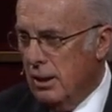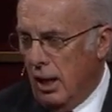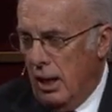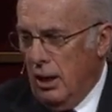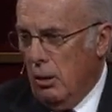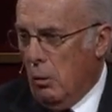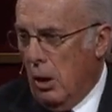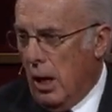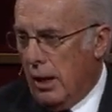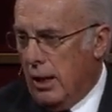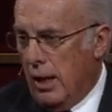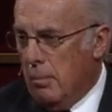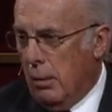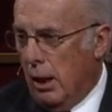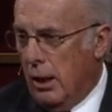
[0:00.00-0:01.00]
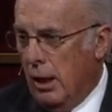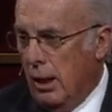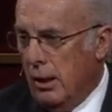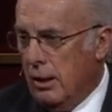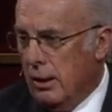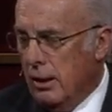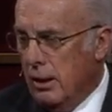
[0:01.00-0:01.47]
I don't know why he came by
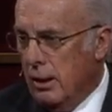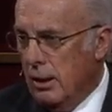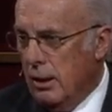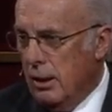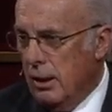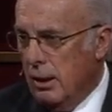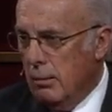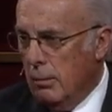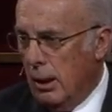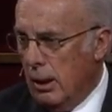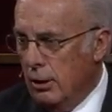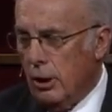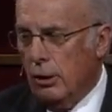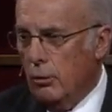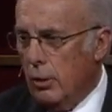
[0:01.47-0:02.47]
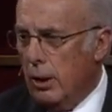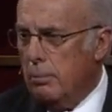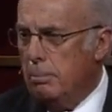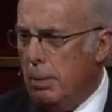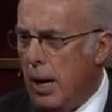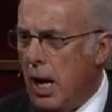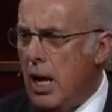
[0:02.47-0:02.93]
night, but you can
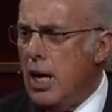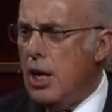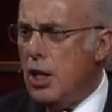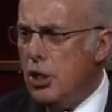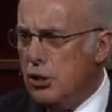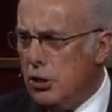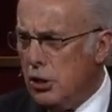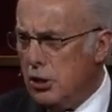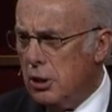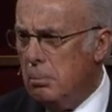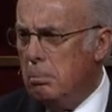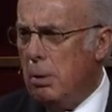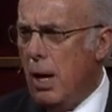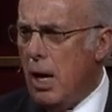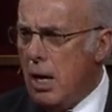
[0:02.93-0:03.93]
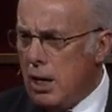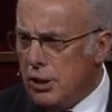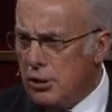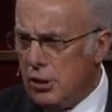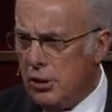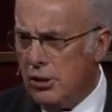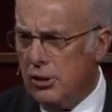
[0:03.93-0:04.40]
read pages and
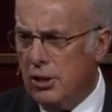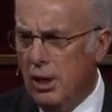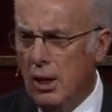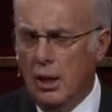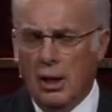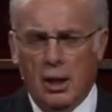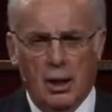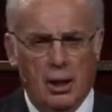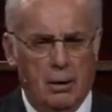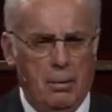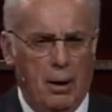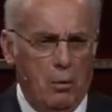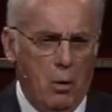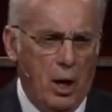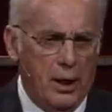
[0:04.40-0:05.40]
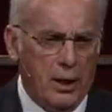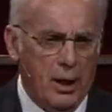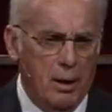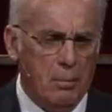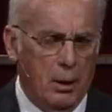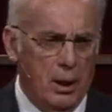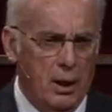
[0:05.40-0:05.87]
pages about why he
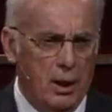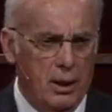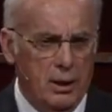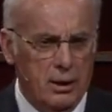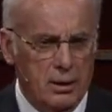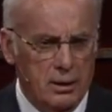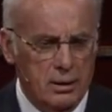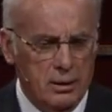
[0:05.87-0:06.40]
came by night.